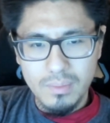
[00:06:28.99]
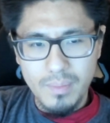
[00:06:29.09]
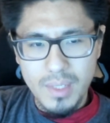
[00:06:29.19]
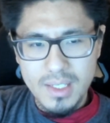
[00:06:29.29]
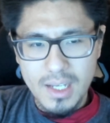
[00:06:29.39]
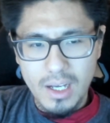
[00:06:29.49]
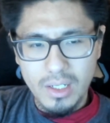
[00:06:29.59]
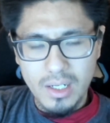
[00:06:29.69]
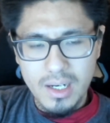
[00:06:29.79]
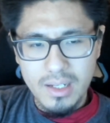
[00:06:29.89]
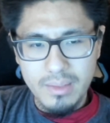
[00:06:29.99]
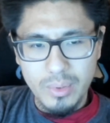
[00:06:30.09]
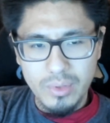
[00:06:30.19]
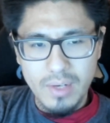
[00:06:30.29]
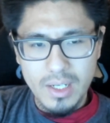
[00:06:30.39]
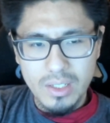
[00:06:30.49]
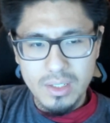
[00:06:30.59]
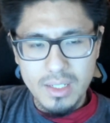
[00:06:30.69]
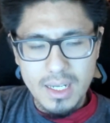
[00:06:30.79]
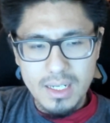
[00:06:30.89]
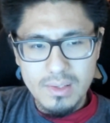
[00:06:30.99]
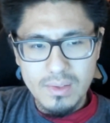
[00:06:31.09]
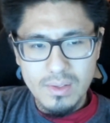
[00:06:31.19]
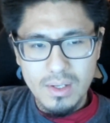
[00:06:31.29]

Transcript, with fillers: miss out on any more record days.